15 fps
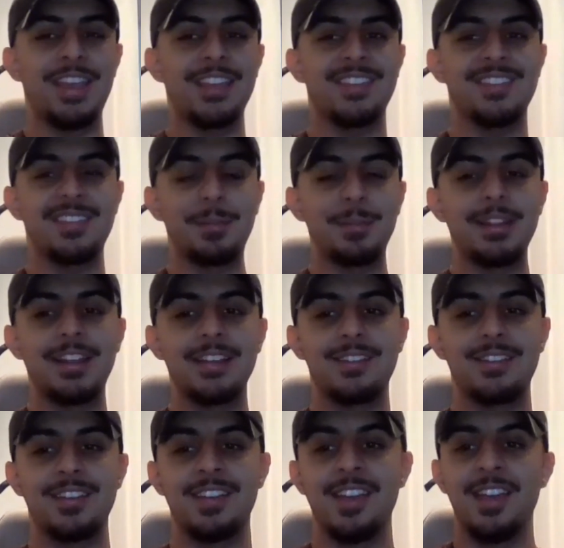similar
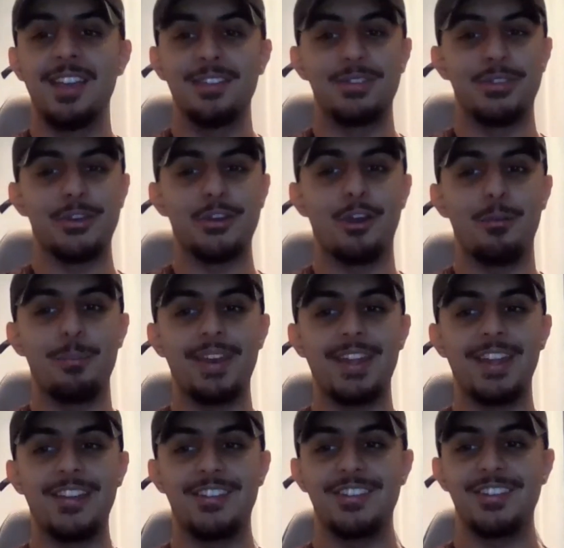to the
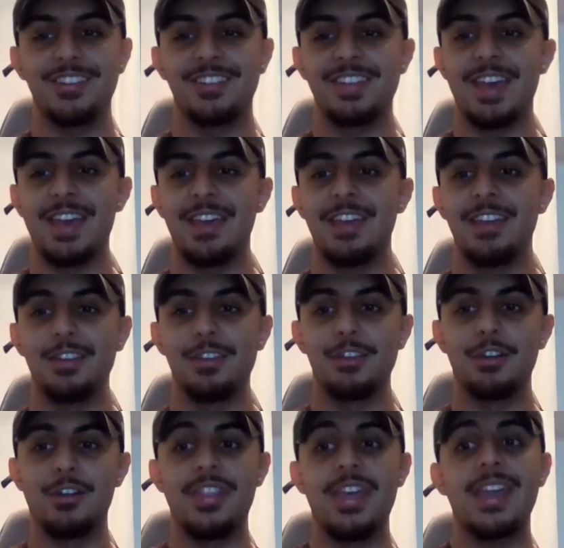combinations that, you
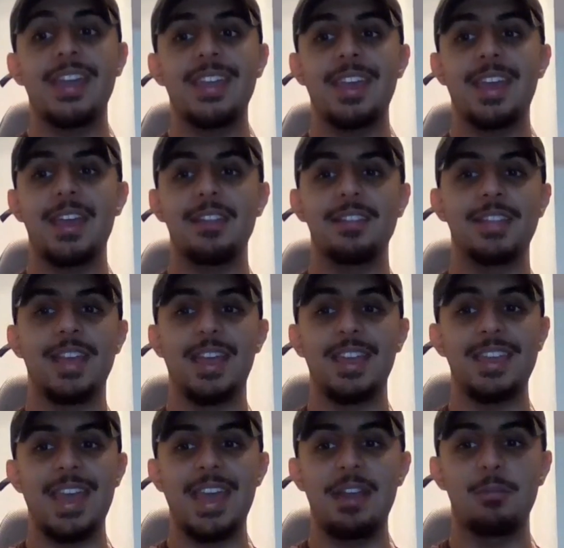know, that he
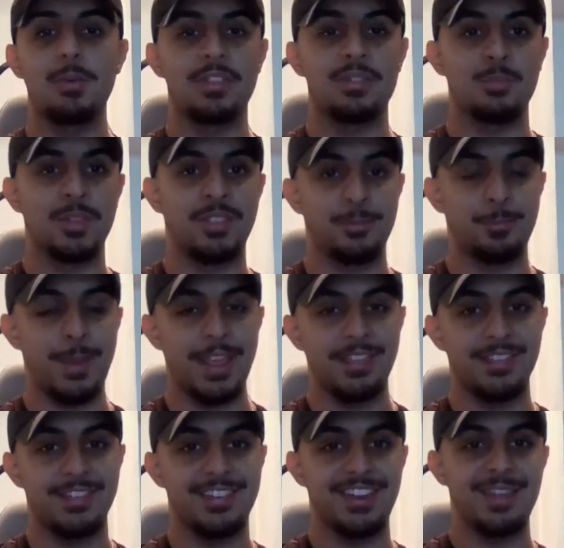had with his
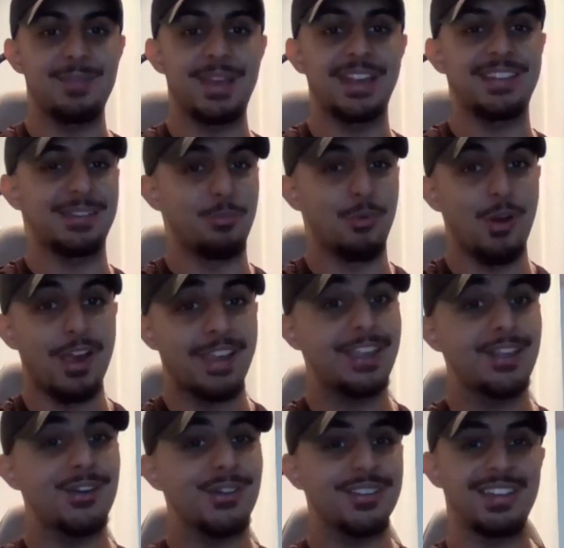Panthers teammates, and why he
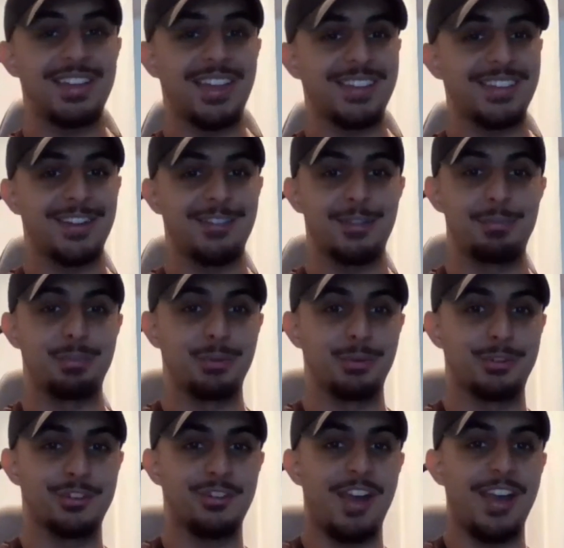got selected in the Blue
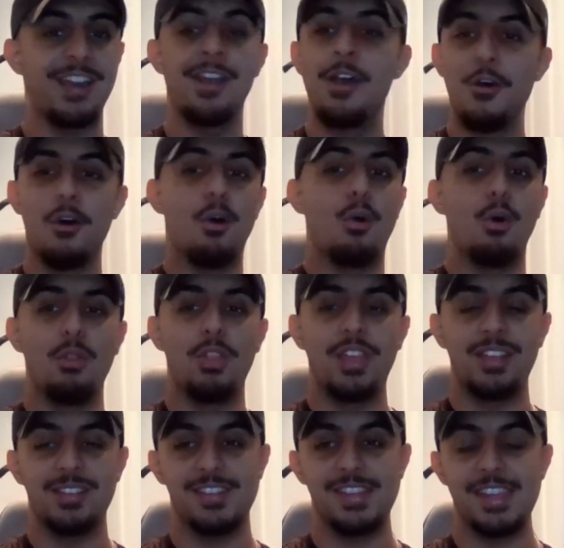side all
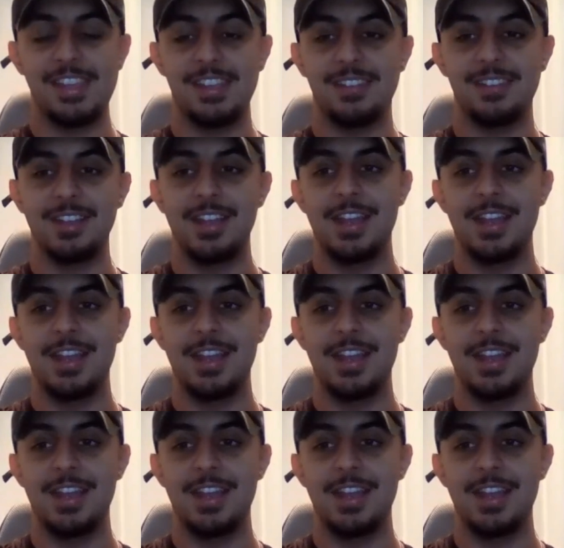these years,